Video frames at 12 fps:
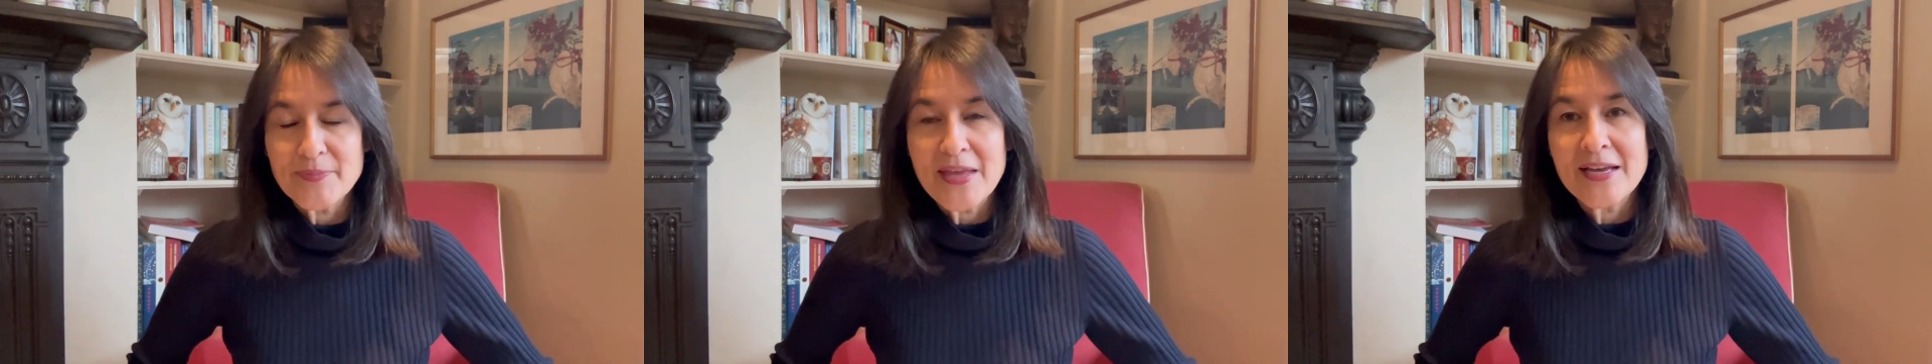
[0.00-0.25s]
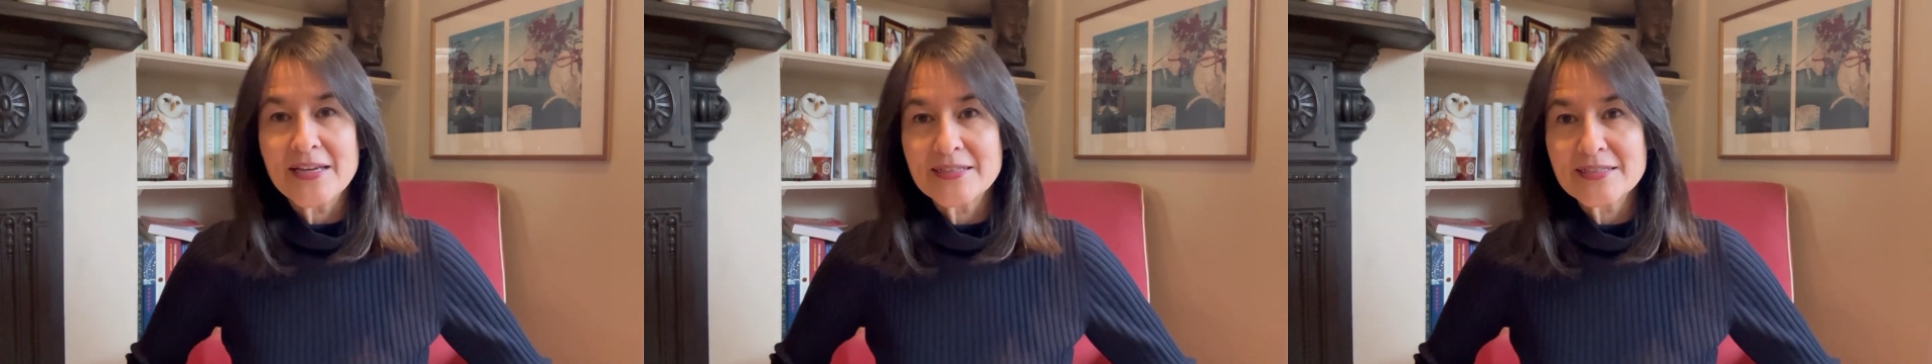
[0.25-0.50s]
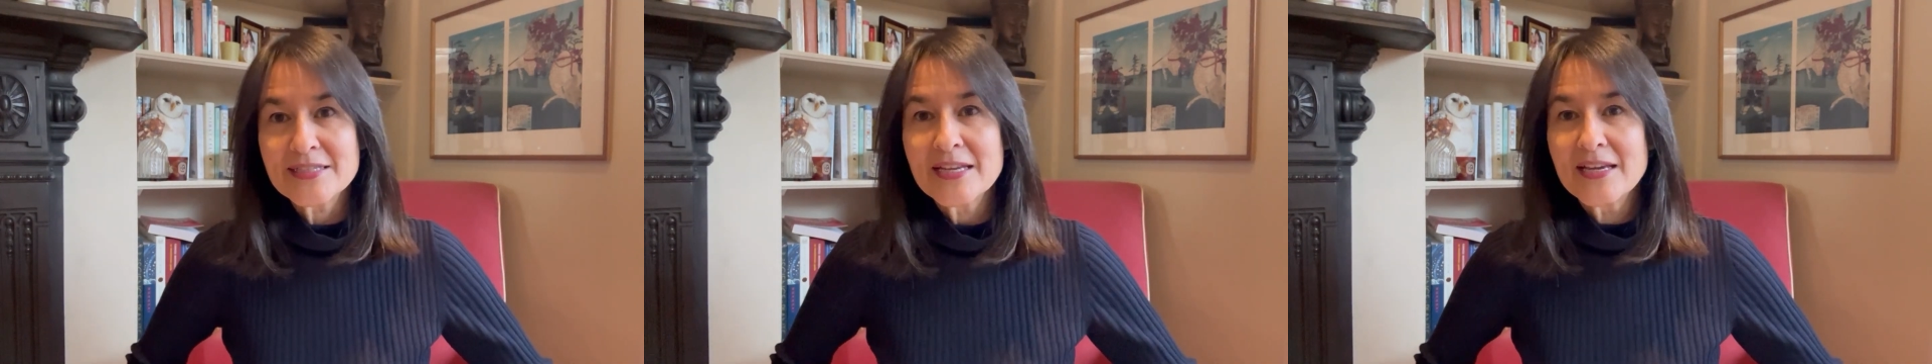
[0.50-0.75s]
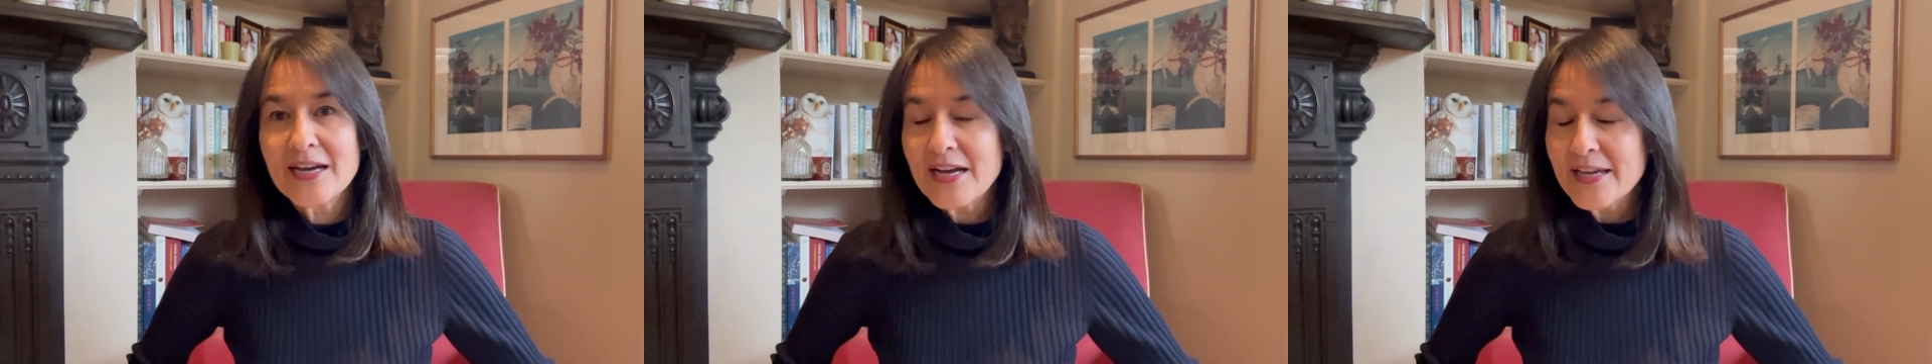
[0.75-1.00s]
And
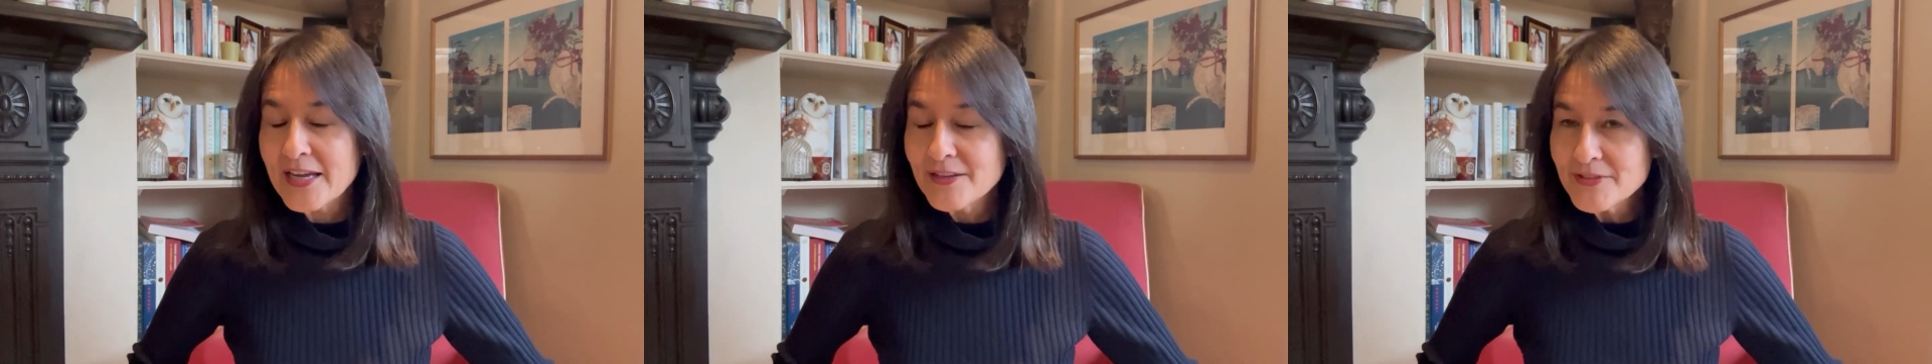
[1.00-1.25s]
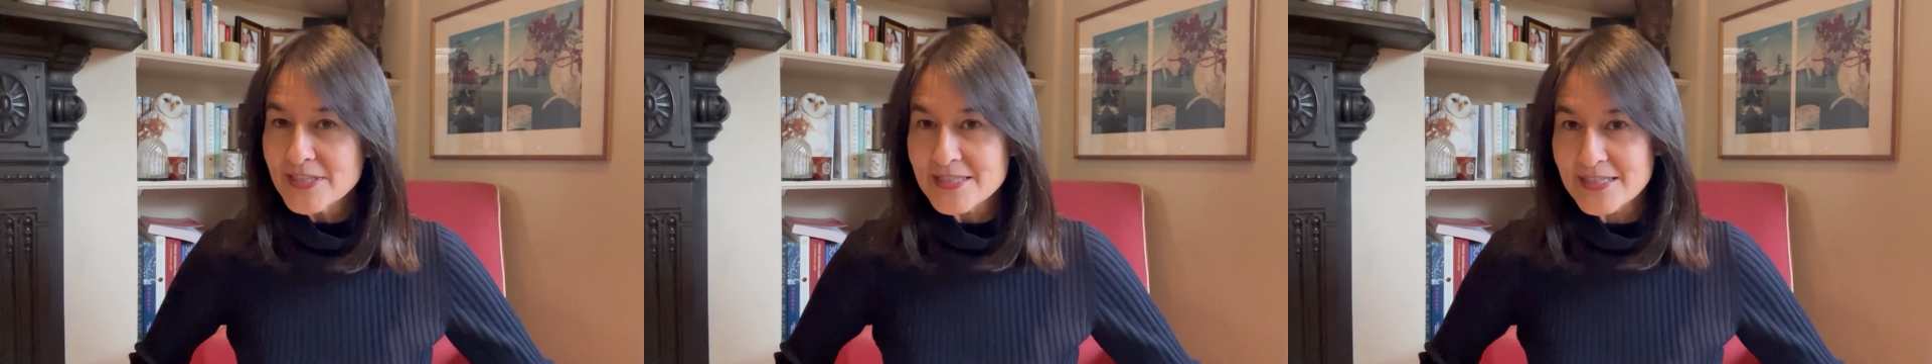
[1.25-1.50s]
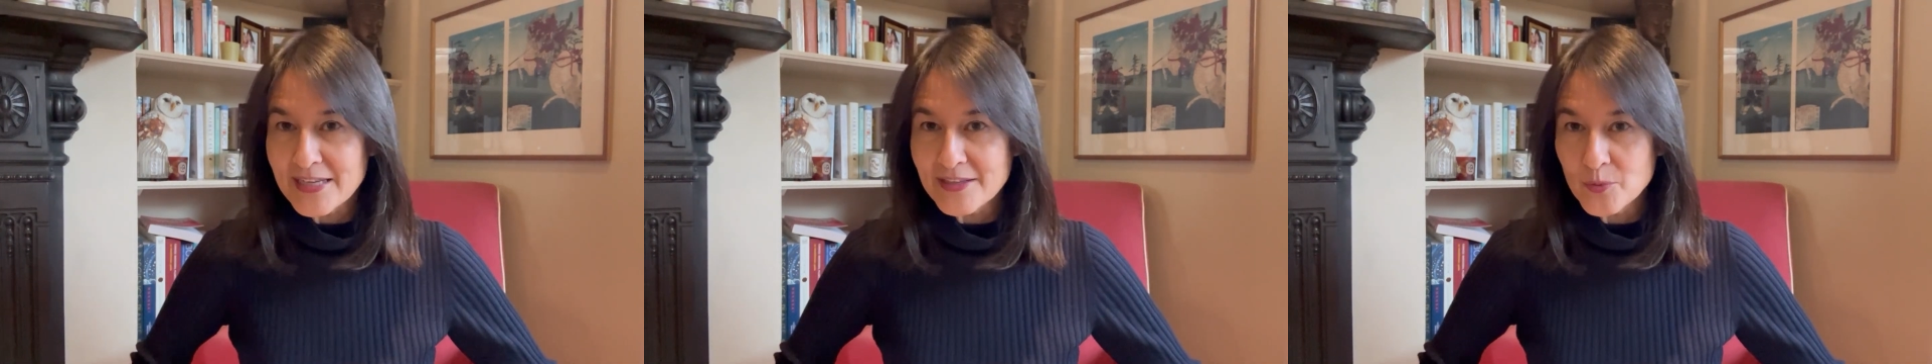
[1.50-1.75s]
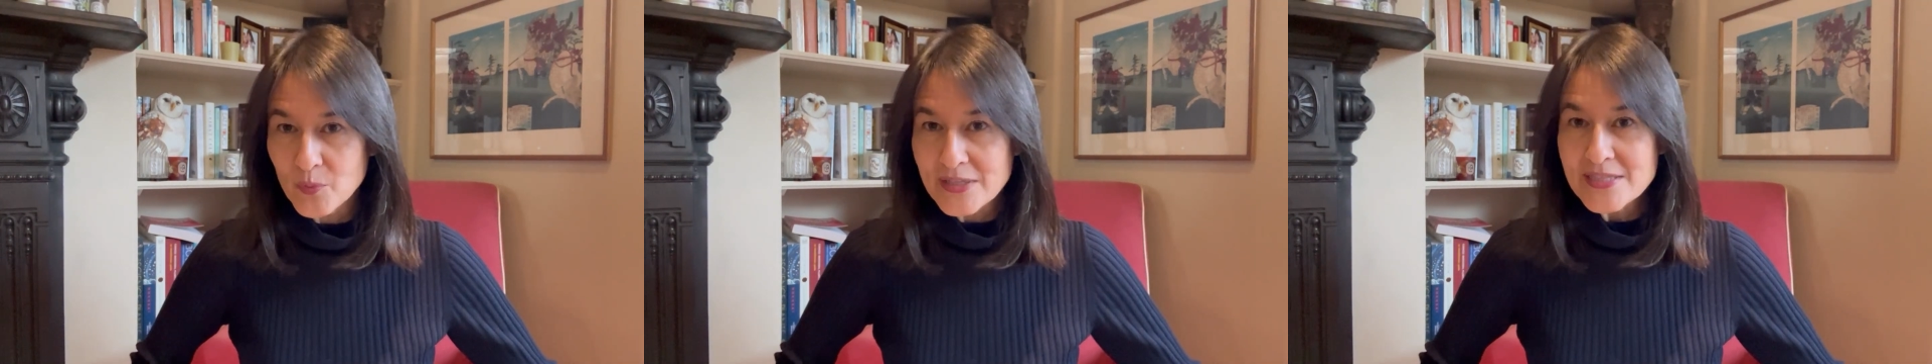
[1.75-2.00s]
I have to say that
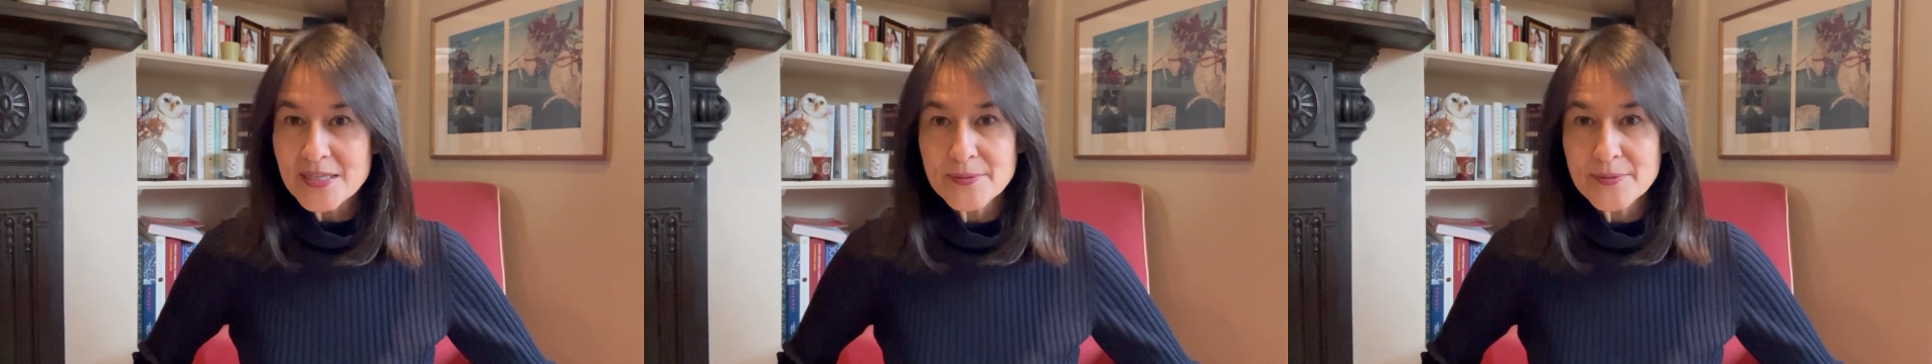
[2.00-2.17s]
once I